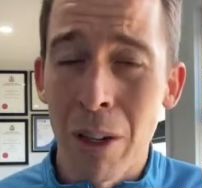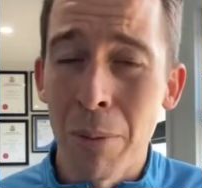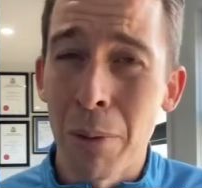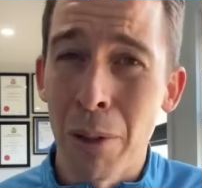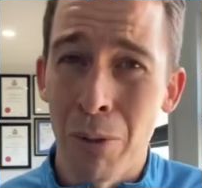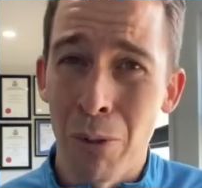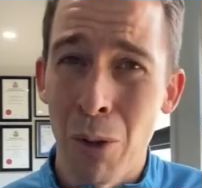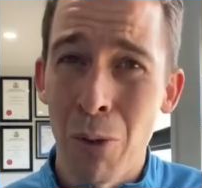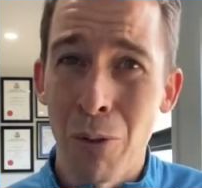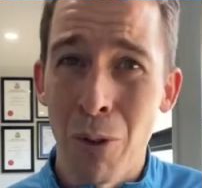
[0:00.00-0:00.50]
if you're
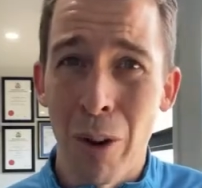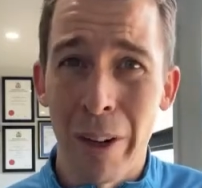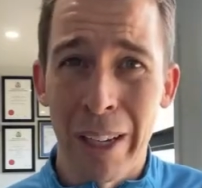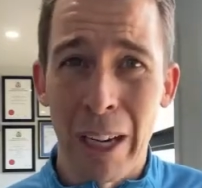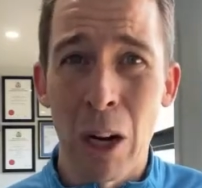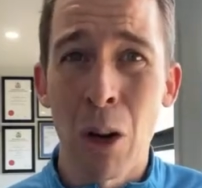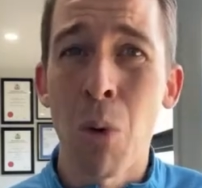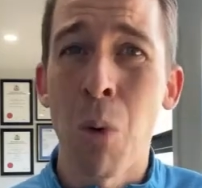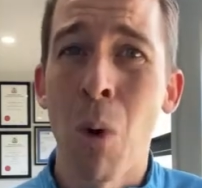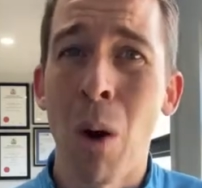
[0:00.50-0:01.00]
finding it
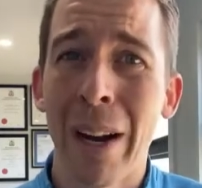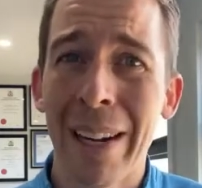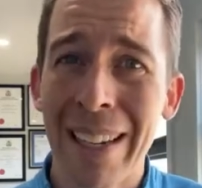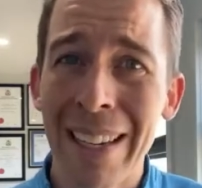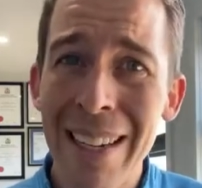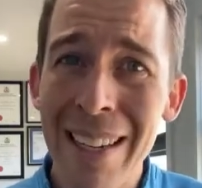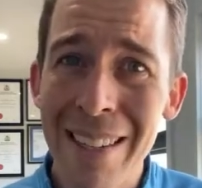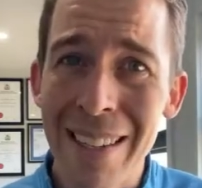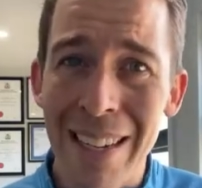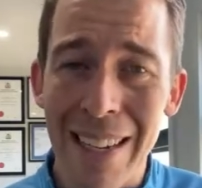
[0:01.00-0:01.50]
quite
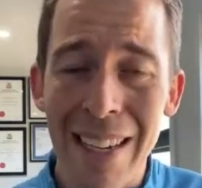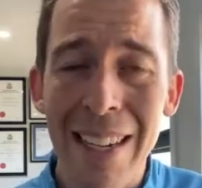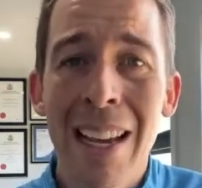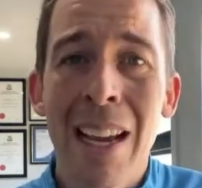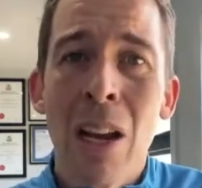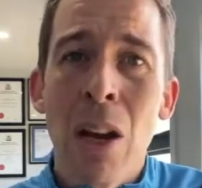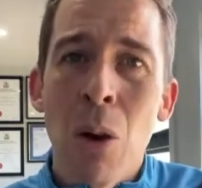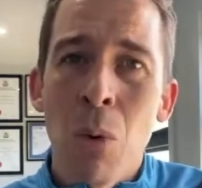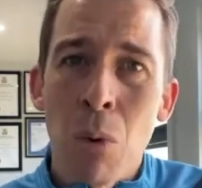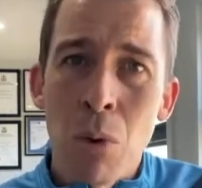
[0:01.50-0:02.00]
easy,
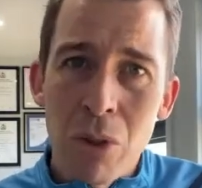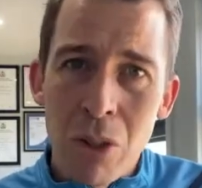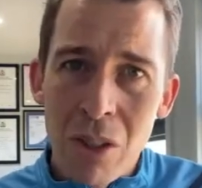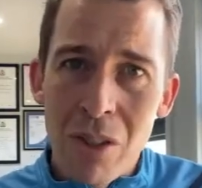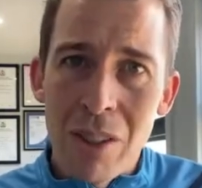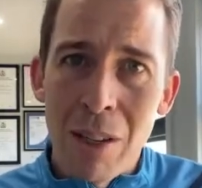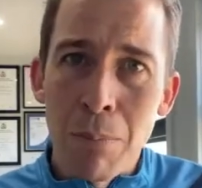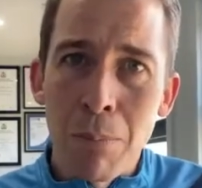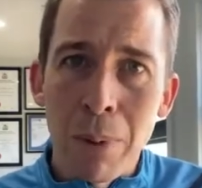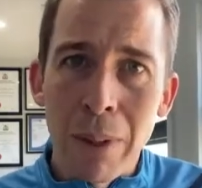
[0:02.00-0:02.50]
we'll just
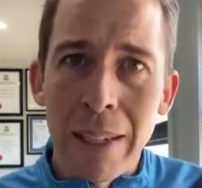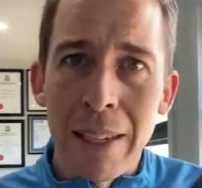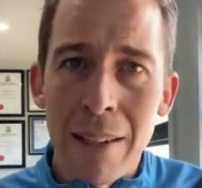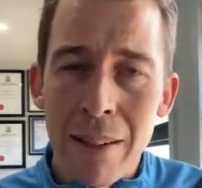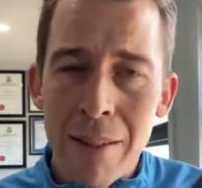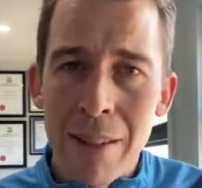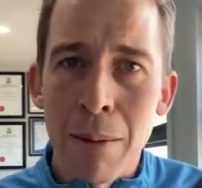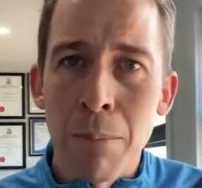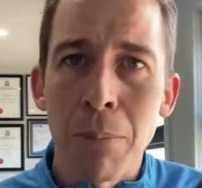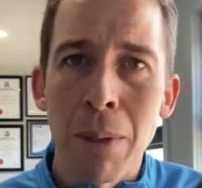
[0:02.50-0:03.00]

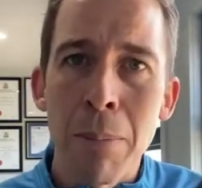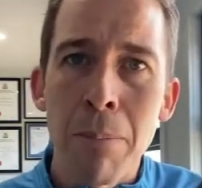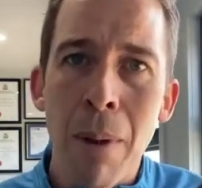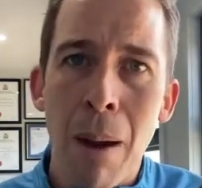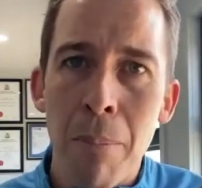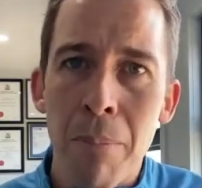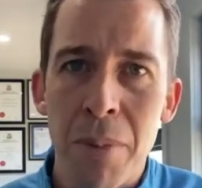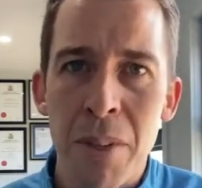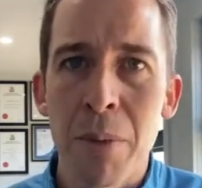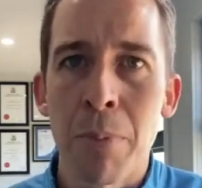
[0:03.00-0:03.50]
simply bump the
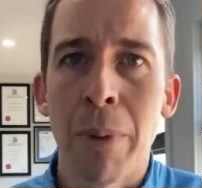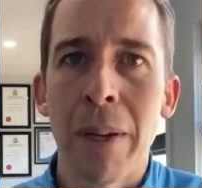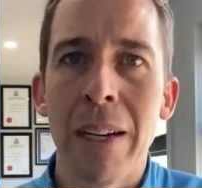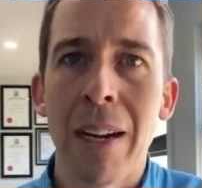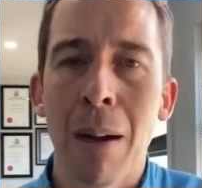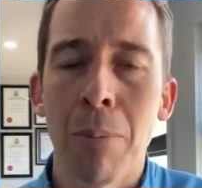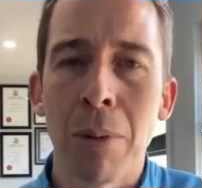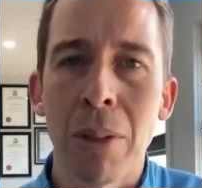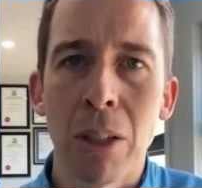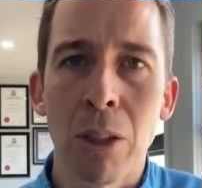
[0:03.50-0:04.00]
speed up a
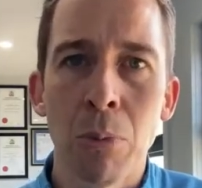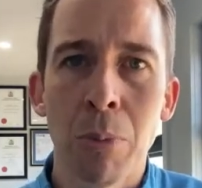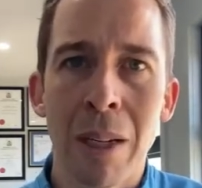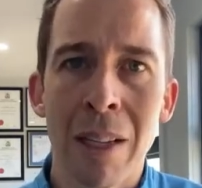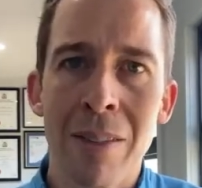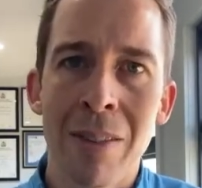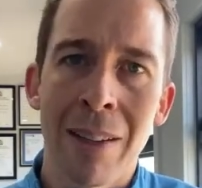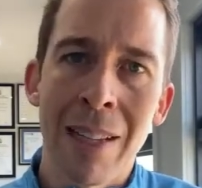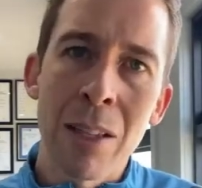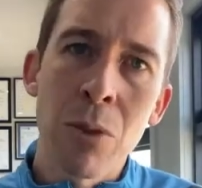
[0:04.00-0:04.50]
little bit. So
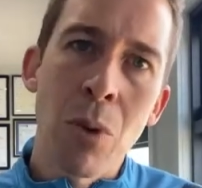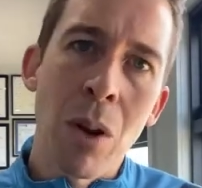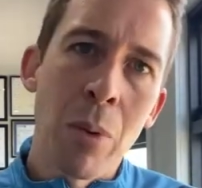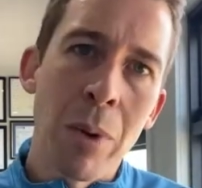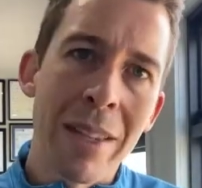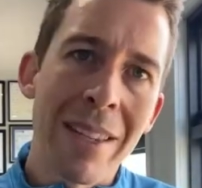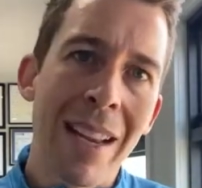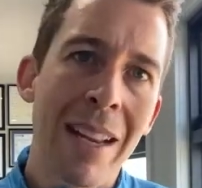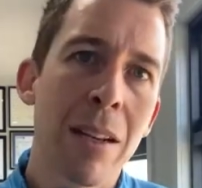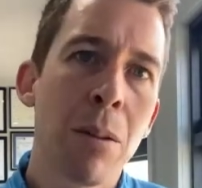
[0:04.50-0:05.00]
that's where we
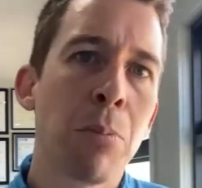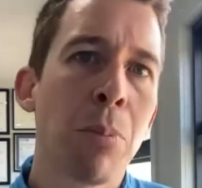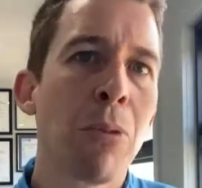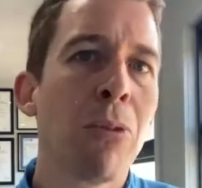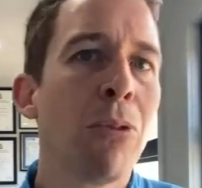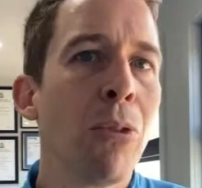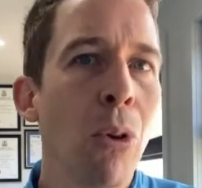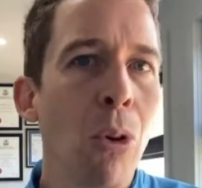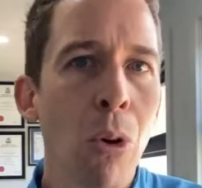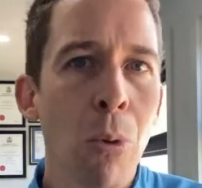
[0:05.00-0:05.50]
tend to
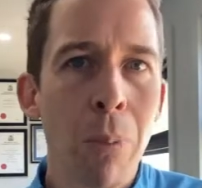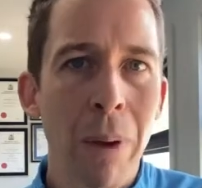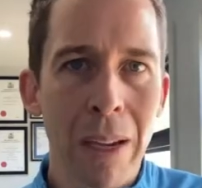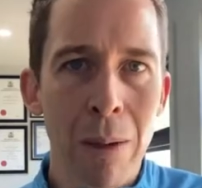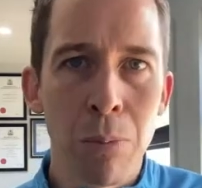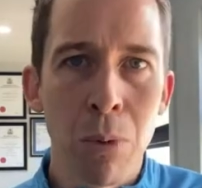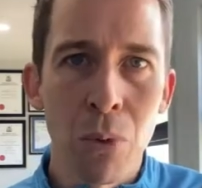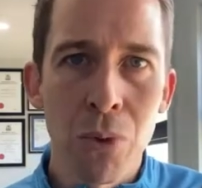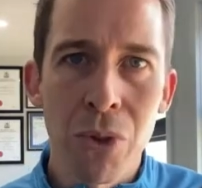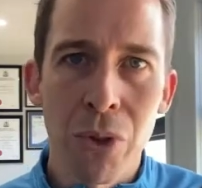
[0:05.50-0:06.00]
prefer people
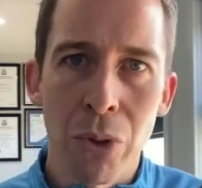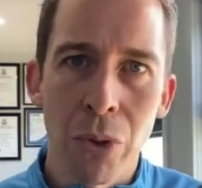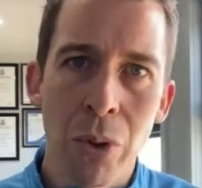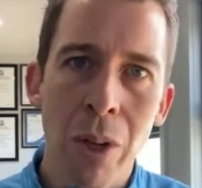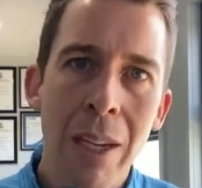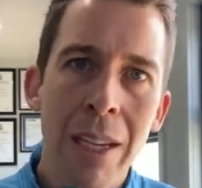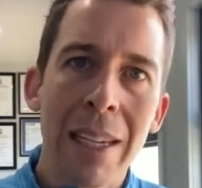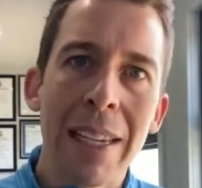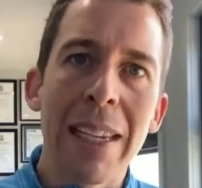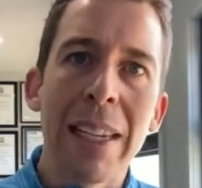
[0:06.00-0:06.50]
to
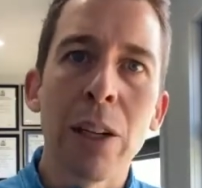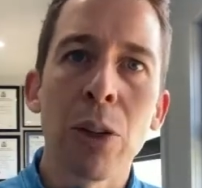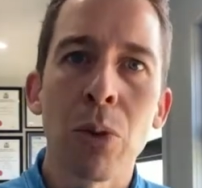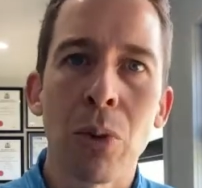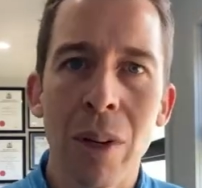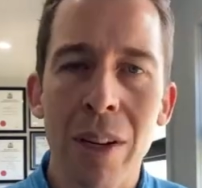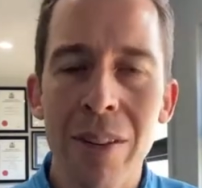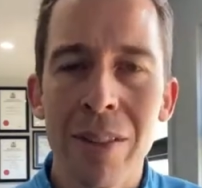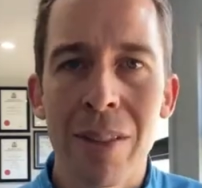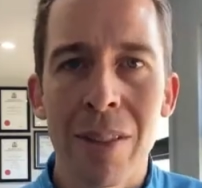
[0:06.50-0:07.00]
increase
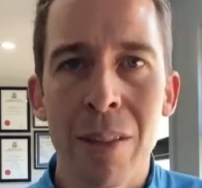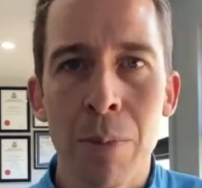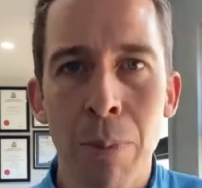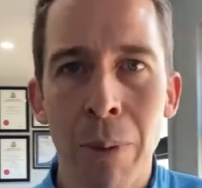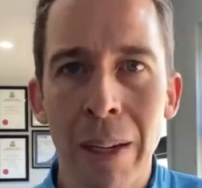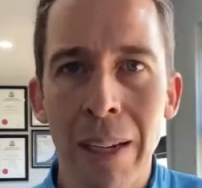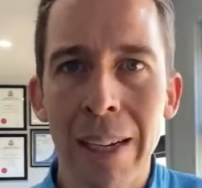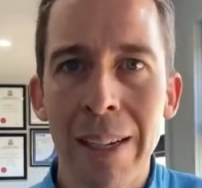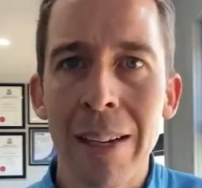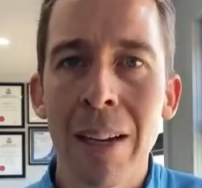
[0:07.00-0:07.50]
the
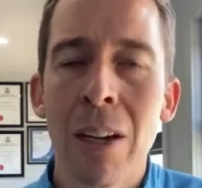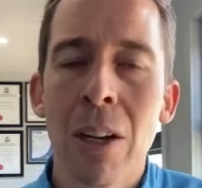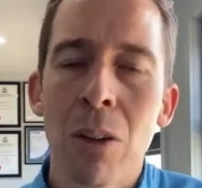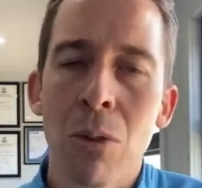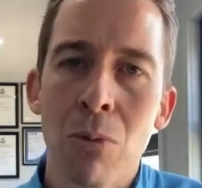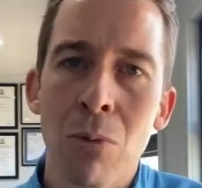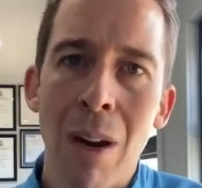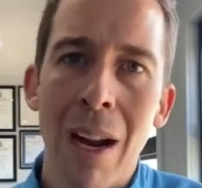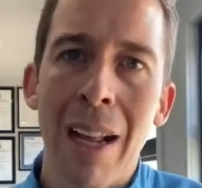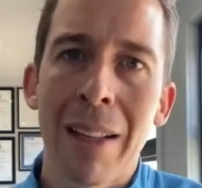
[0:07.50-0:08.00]
speed
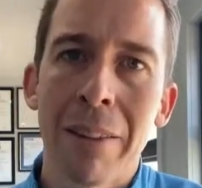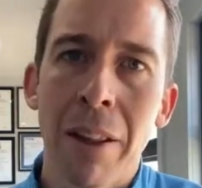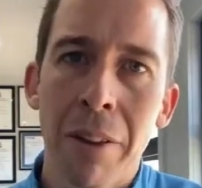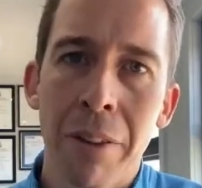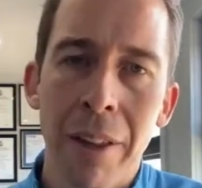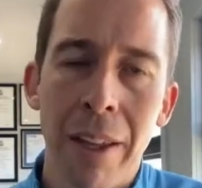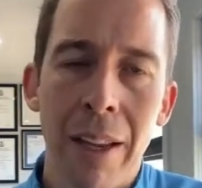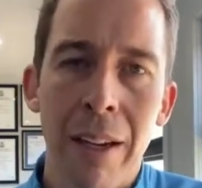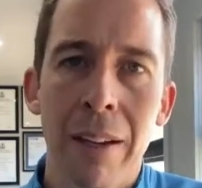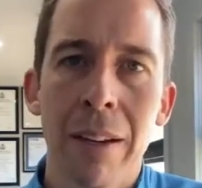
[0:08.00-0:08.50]
rather
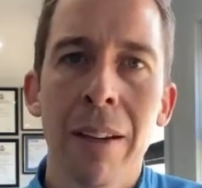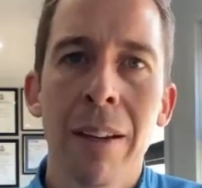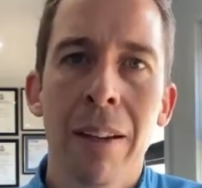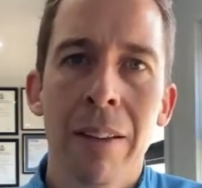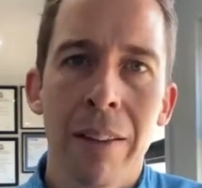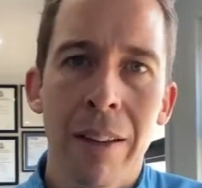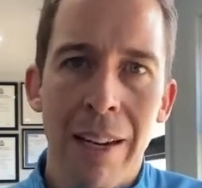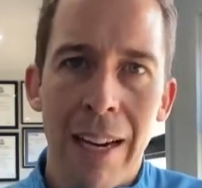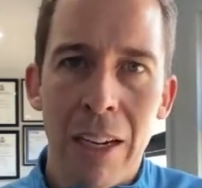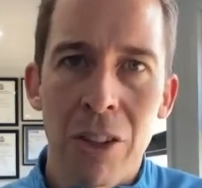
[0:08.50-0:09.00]
than
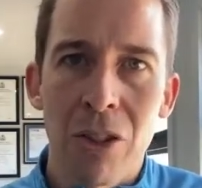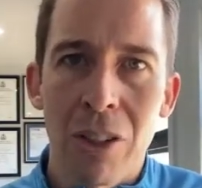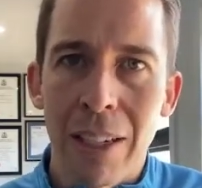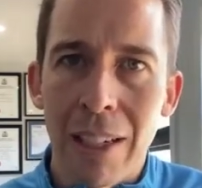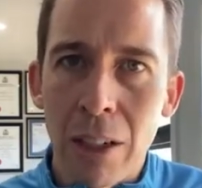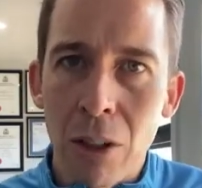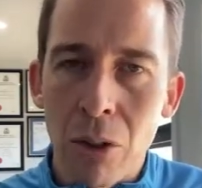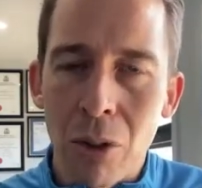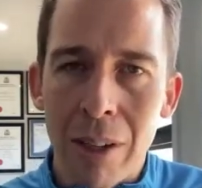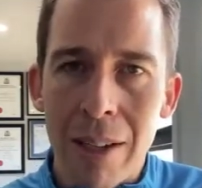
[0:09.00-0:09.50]
actually
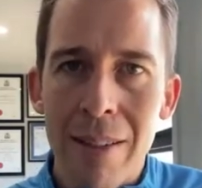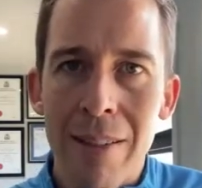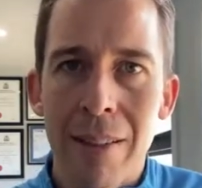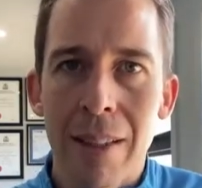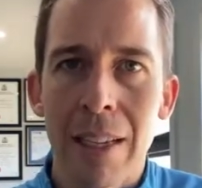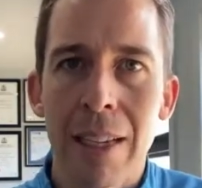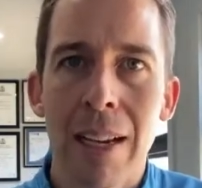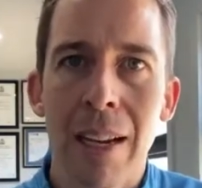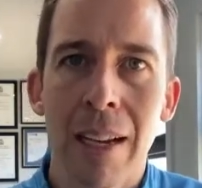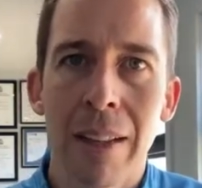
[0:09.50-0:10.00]
increase the
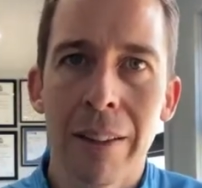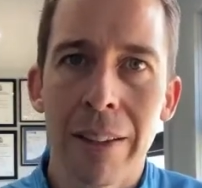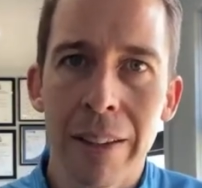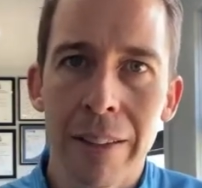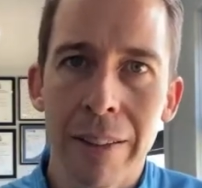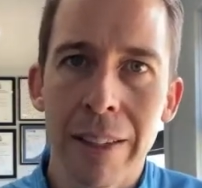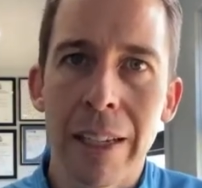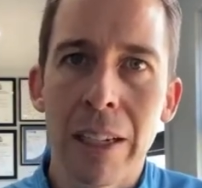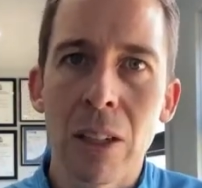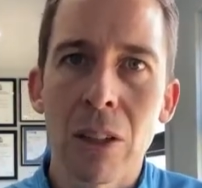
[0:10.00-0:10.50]

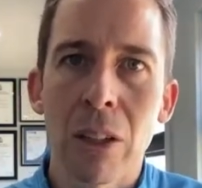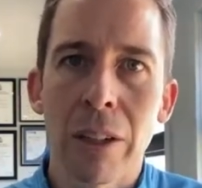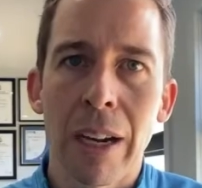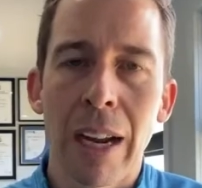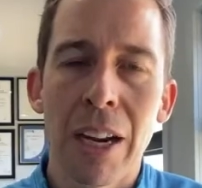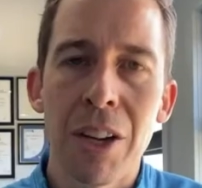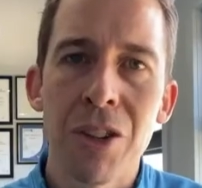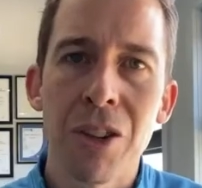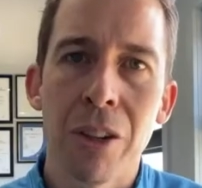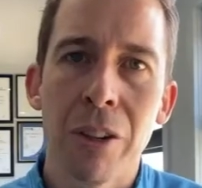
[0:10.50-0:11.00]

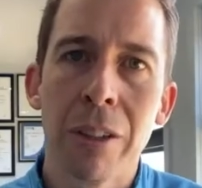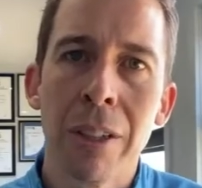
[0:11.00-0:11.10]
inclination.